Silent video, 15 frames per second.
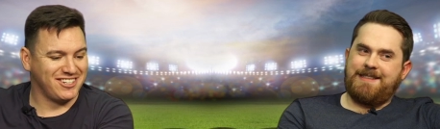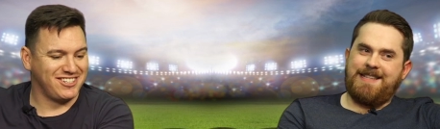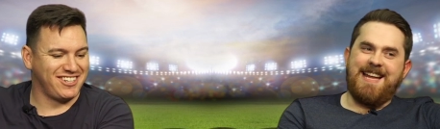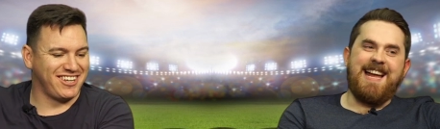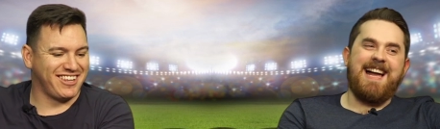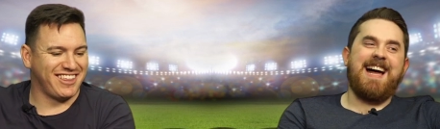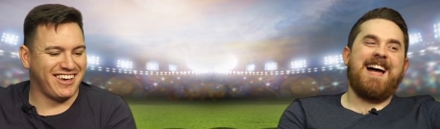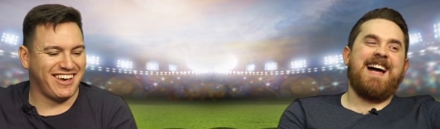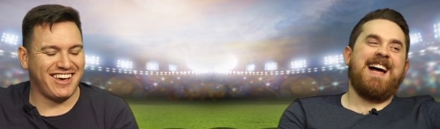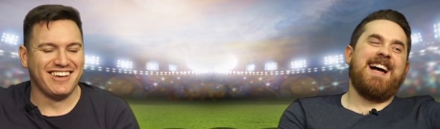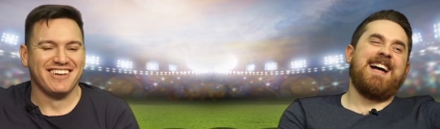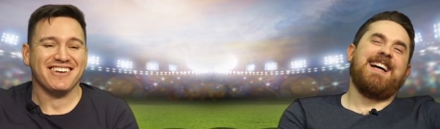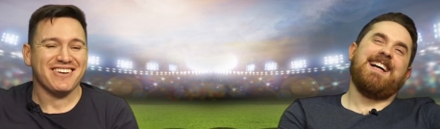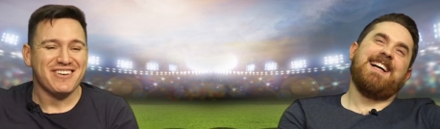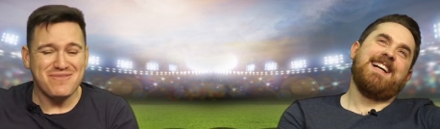Speaker 1: into that.
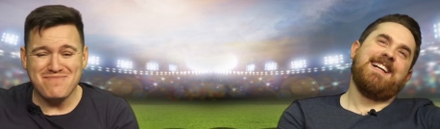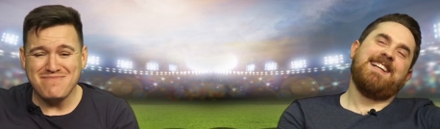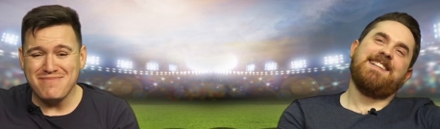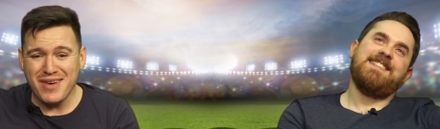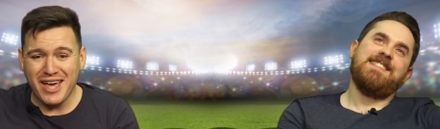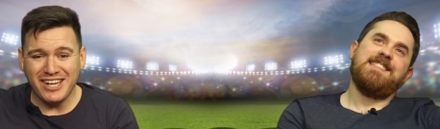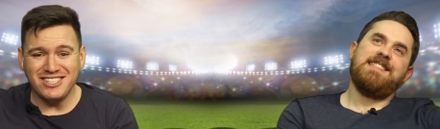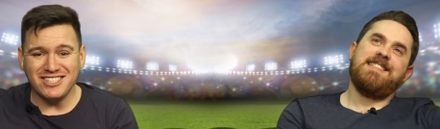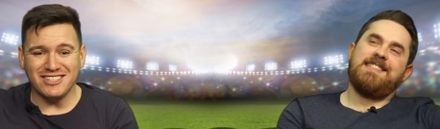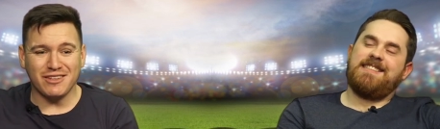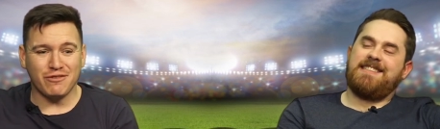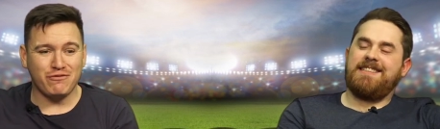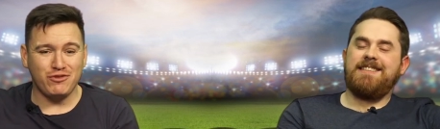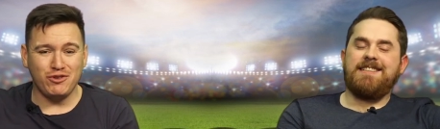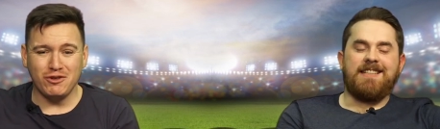Imagine
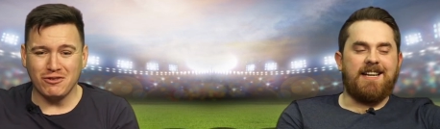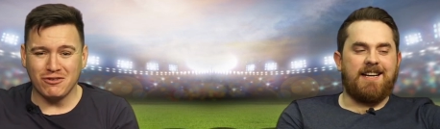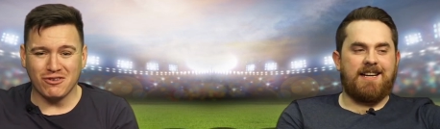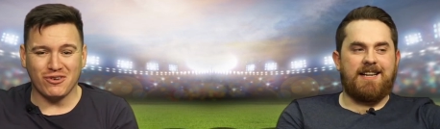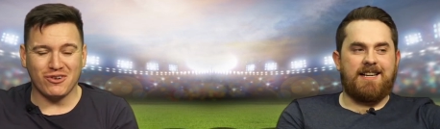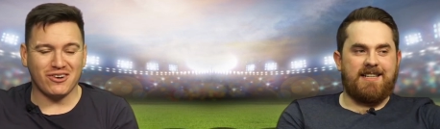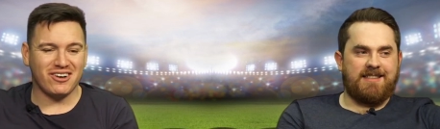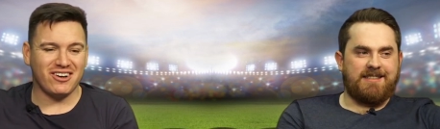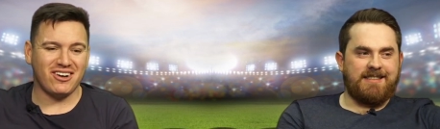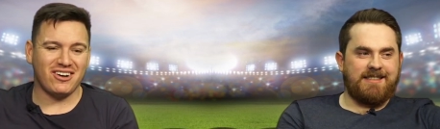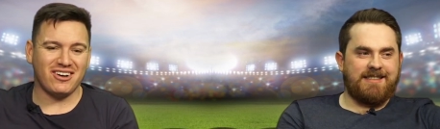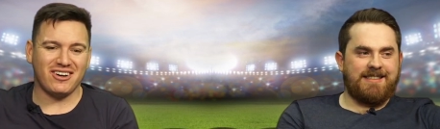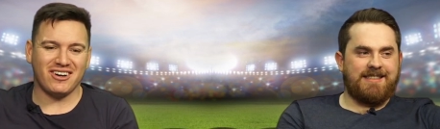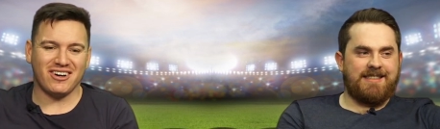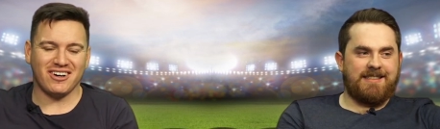the
Speaker 2: funeral. No,
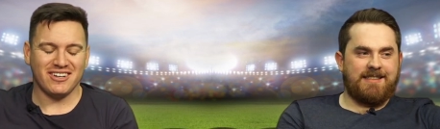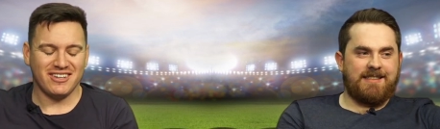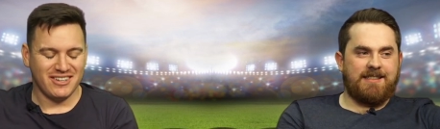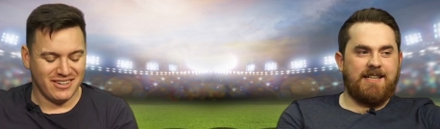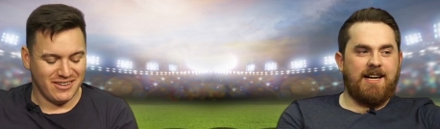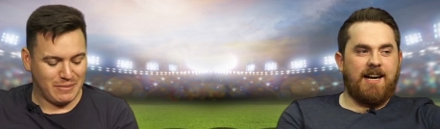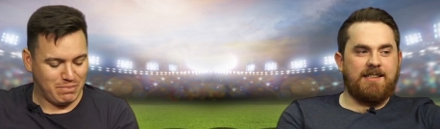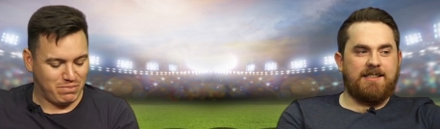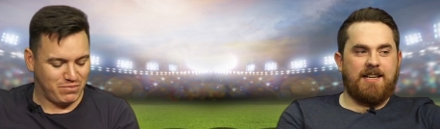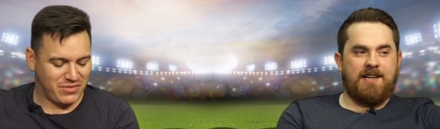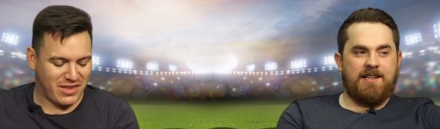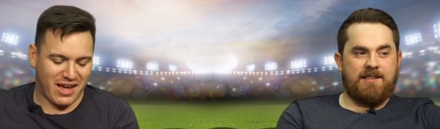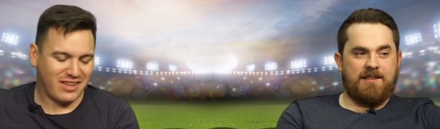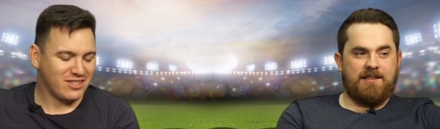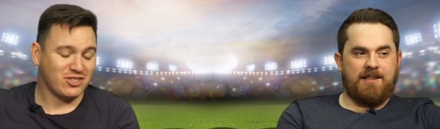oh, I don't,
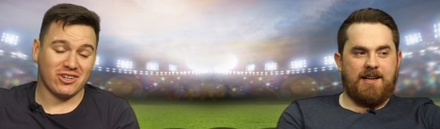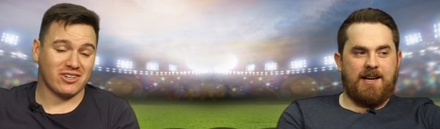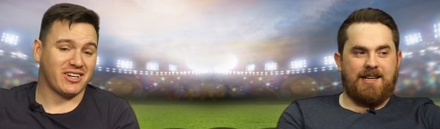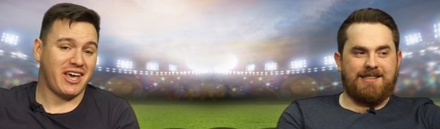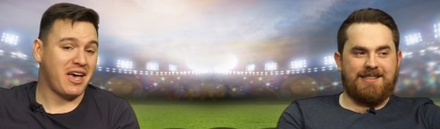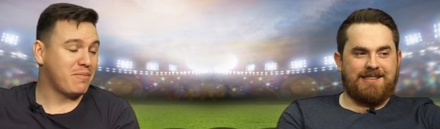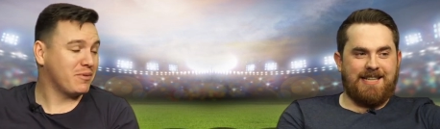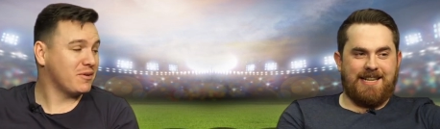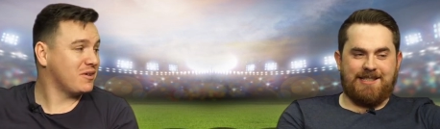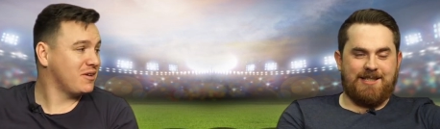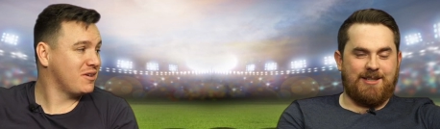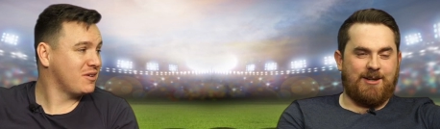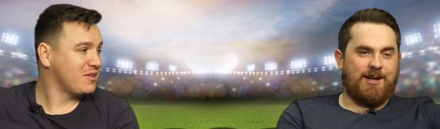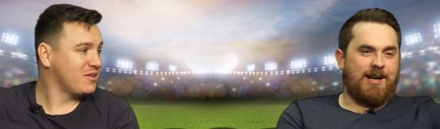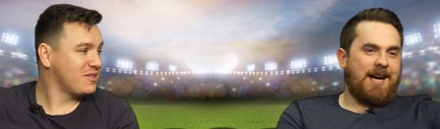no, it's not gonna I, happen. That's
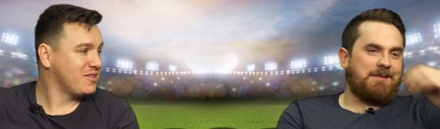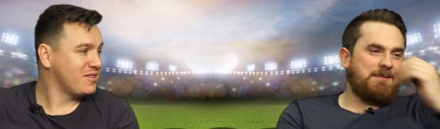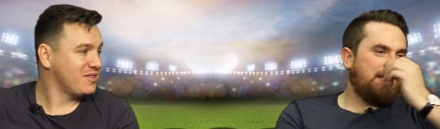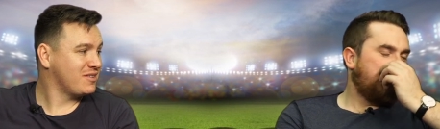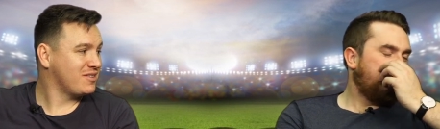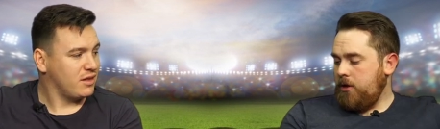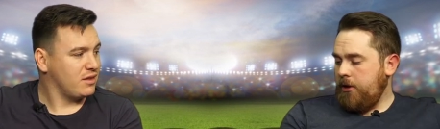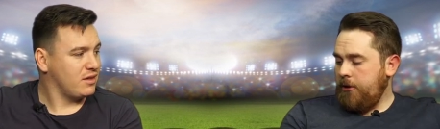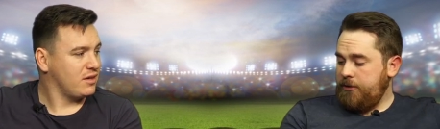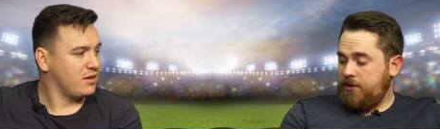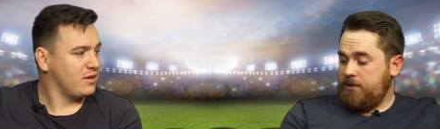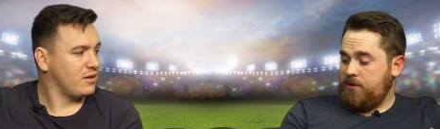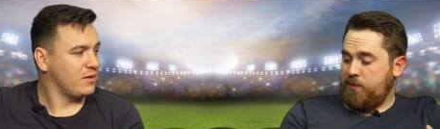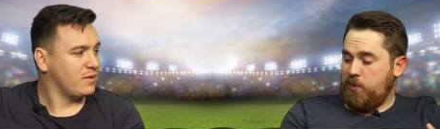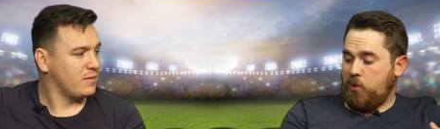not happening. Who
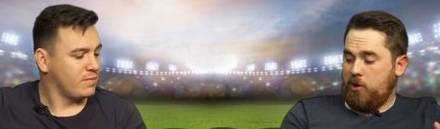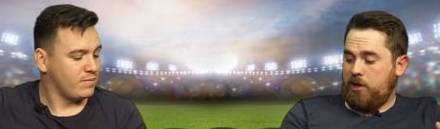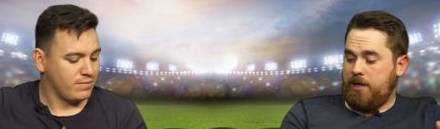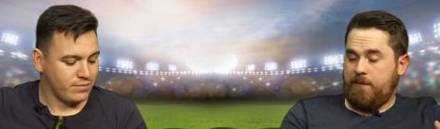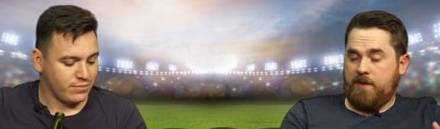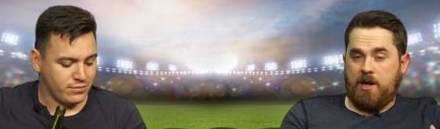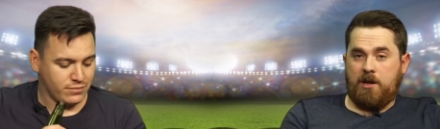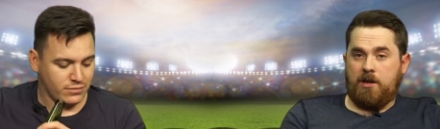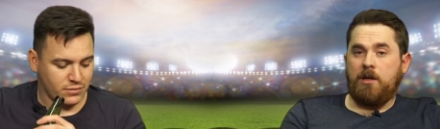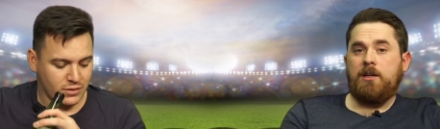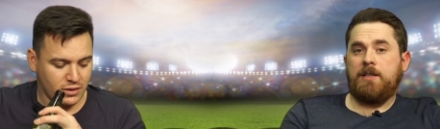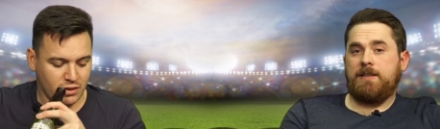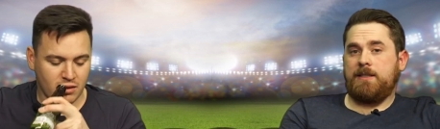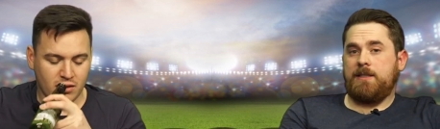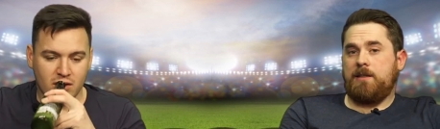to support him though?
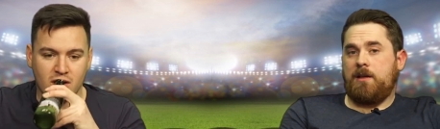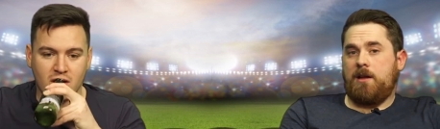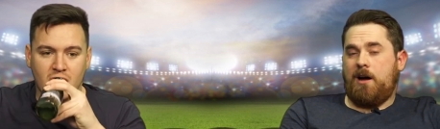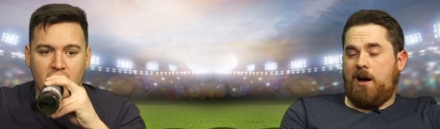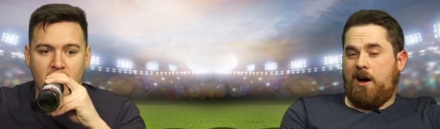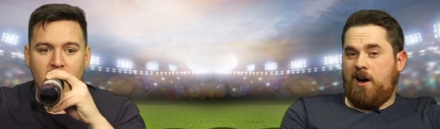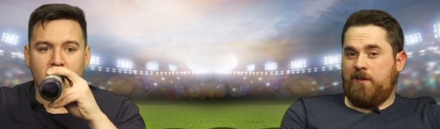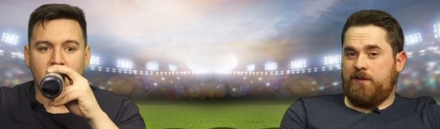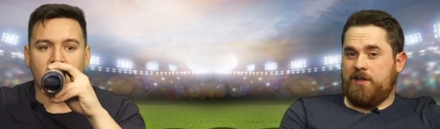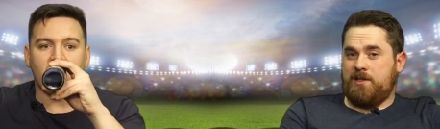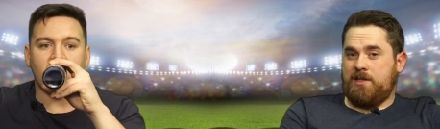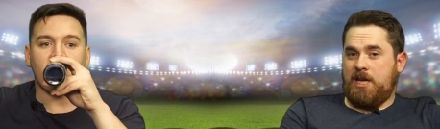After